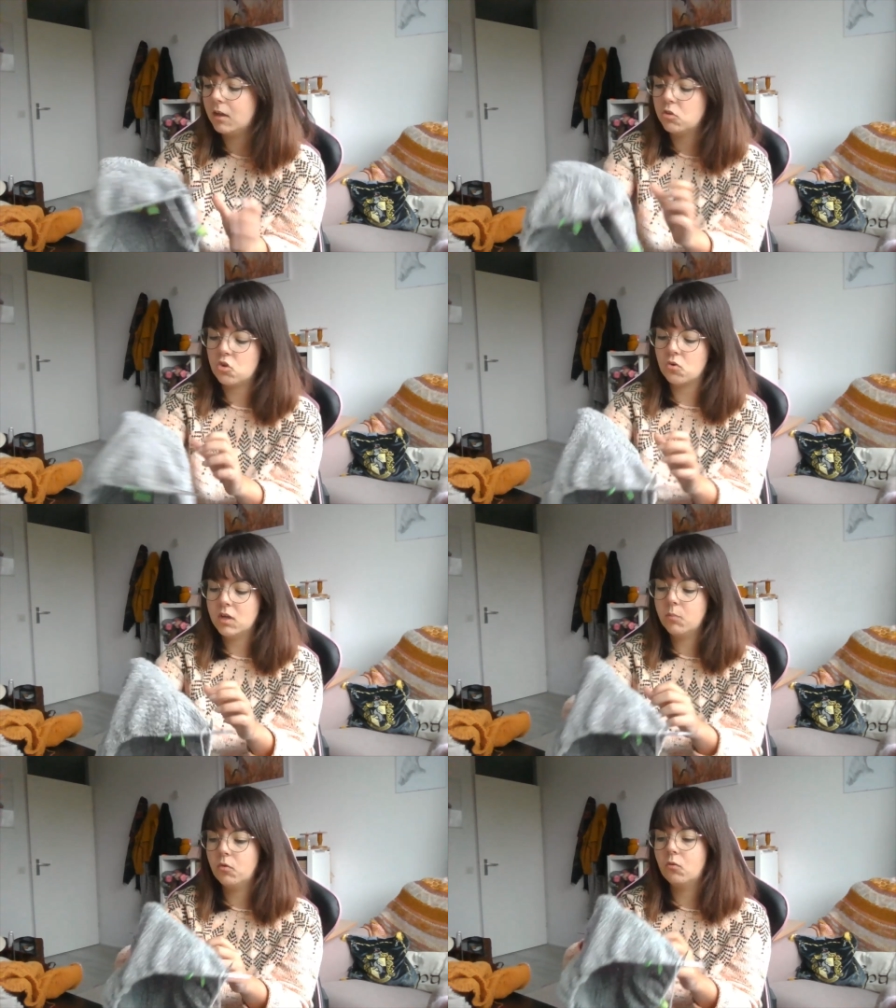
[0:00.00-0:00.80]

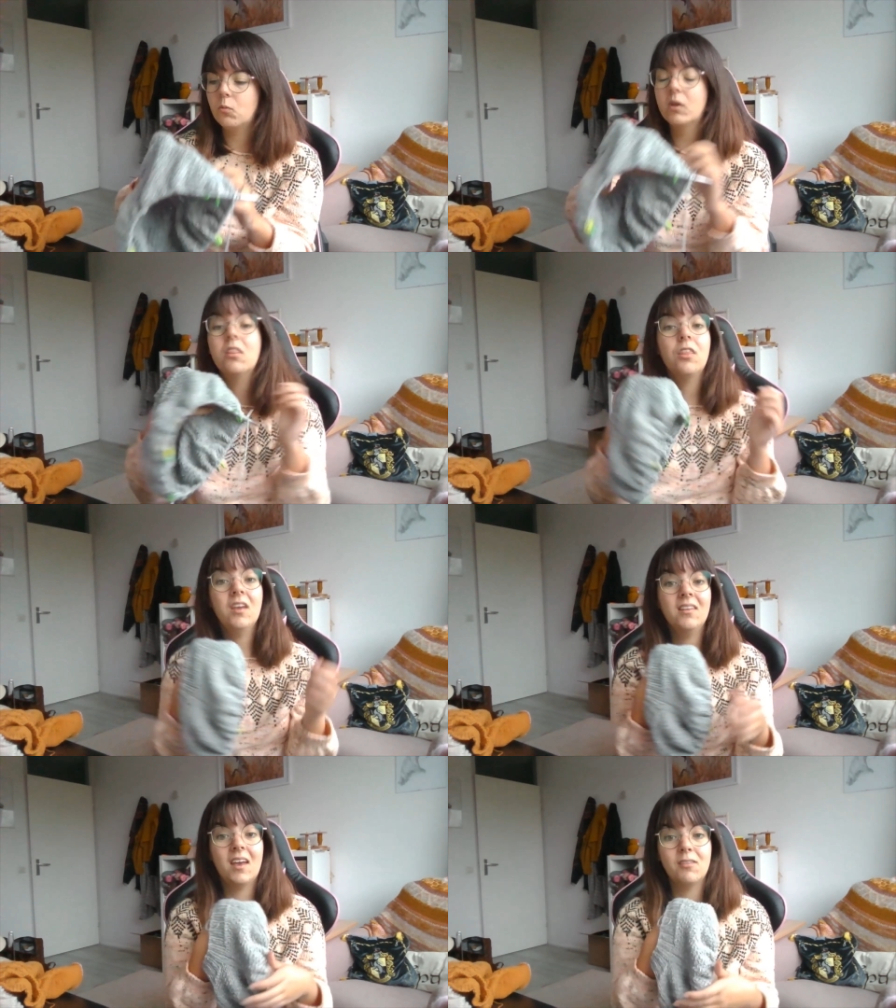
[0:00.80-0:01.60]
enjoyable. One
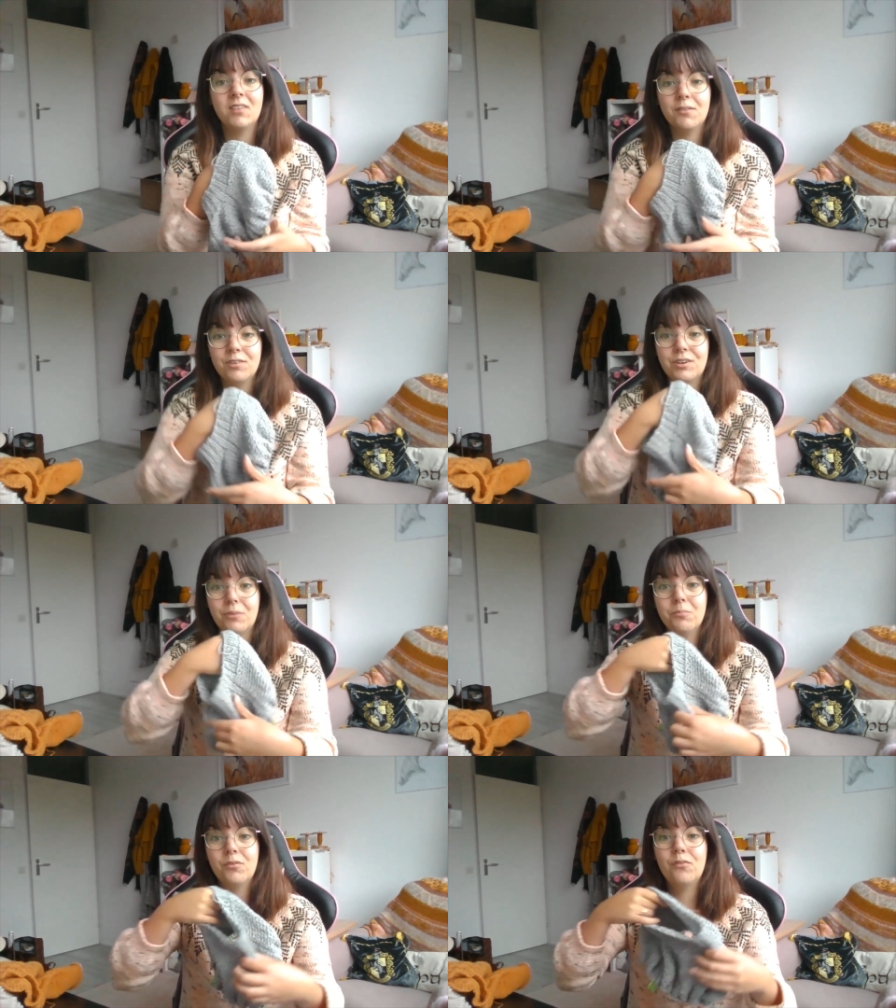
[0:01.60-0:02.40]
thing that I've never
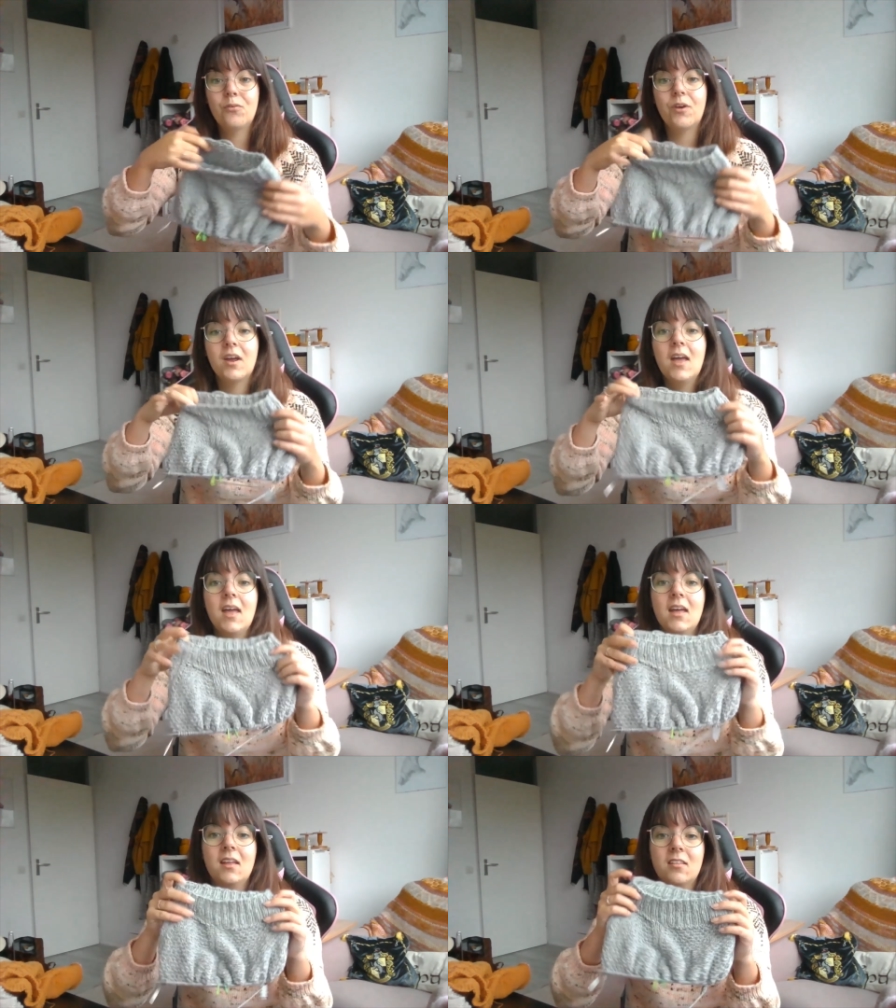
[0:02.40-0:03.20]
done before
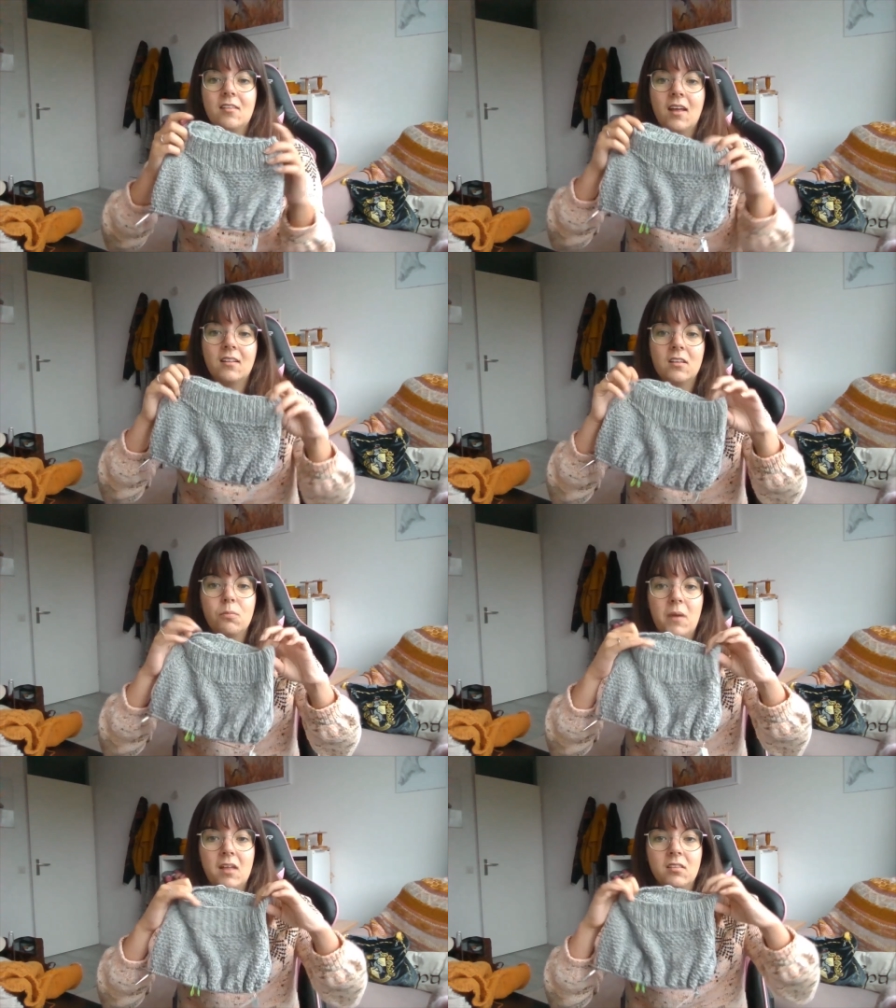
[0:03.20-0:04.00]
is that this
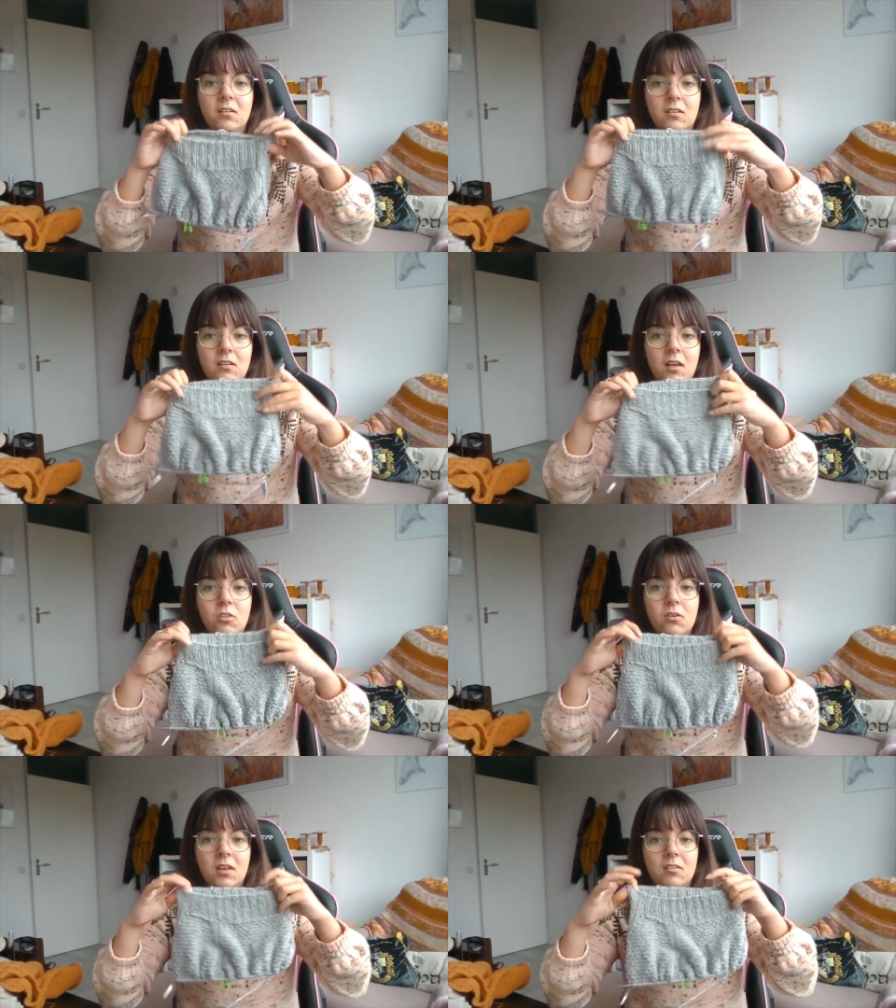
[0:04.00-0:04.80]
pattern,
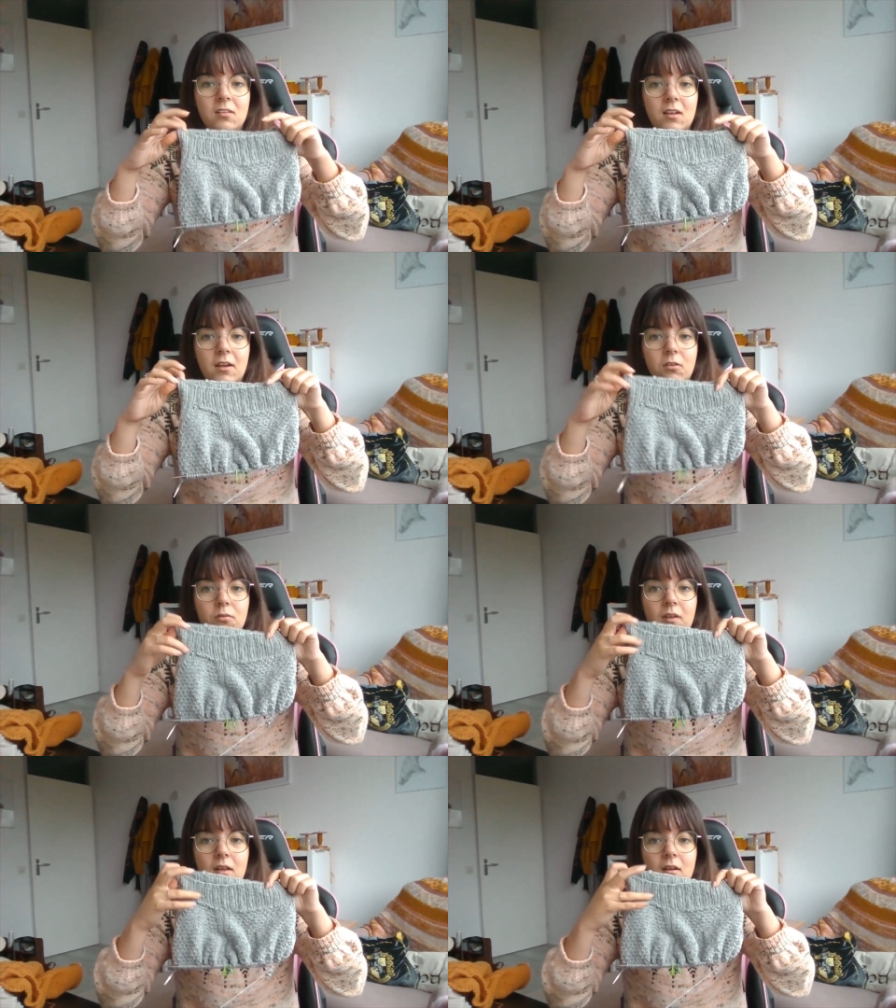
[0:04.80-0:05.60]
as you can see, like
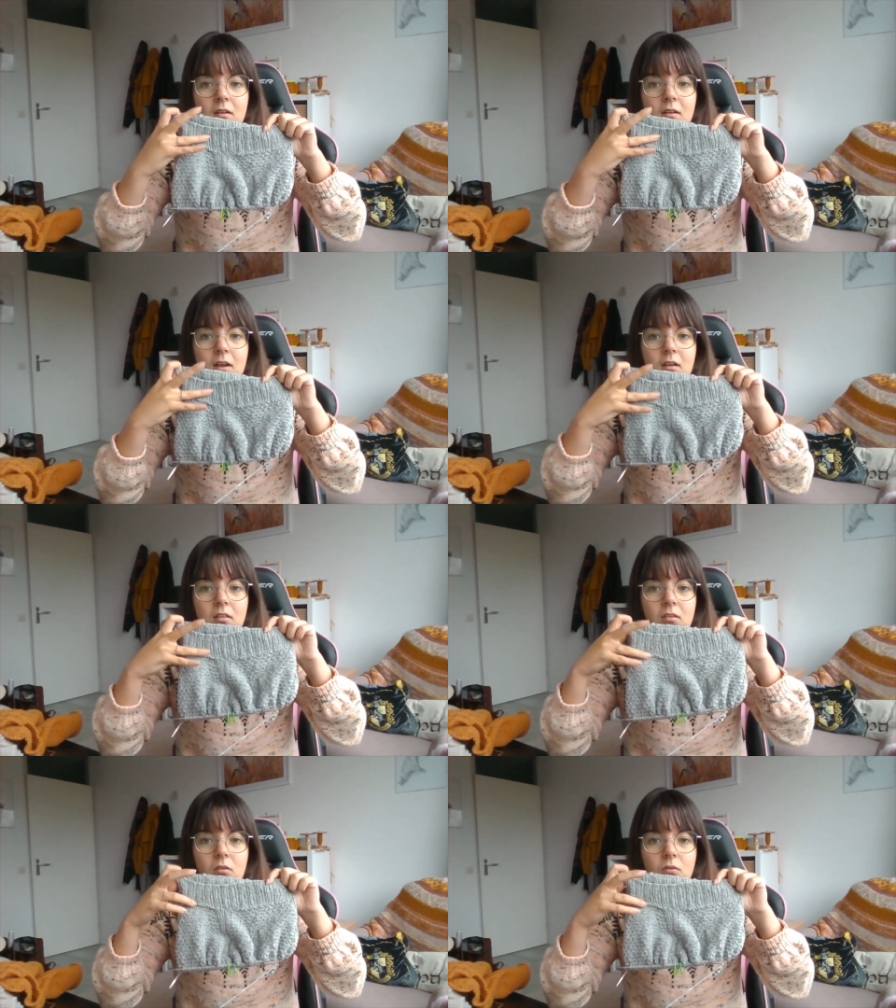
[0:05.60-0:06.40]
over here, like
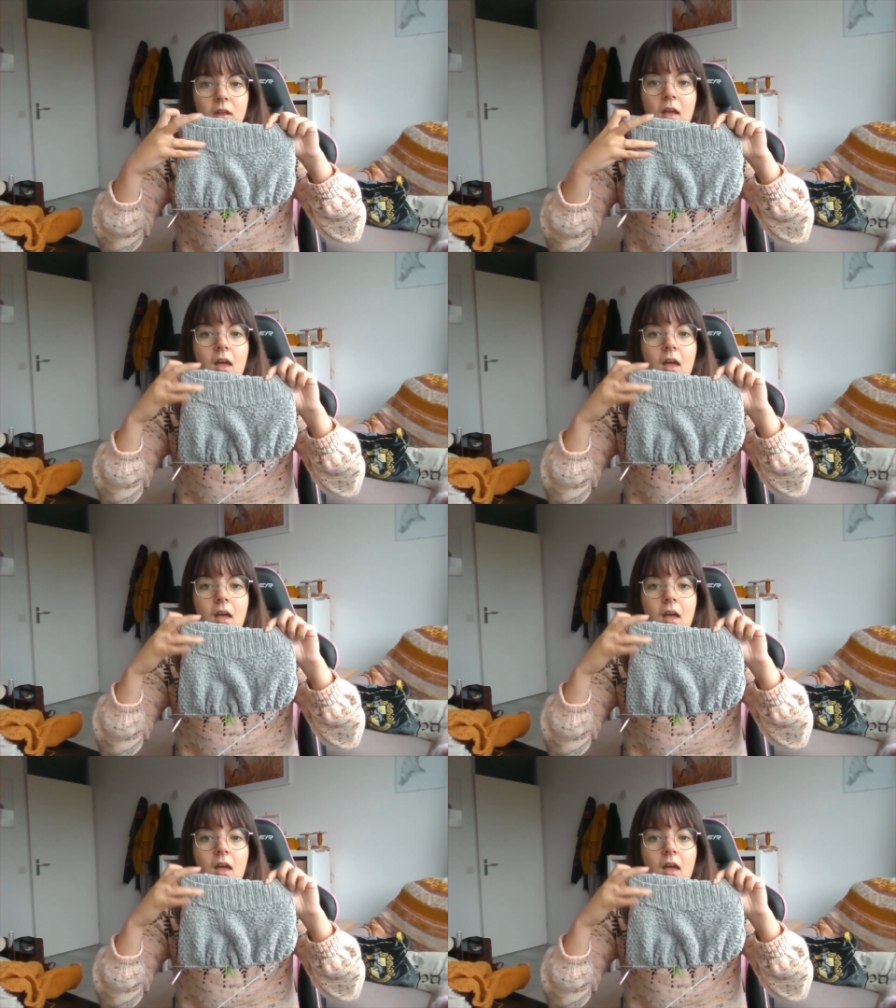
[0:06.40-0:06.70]
it's going,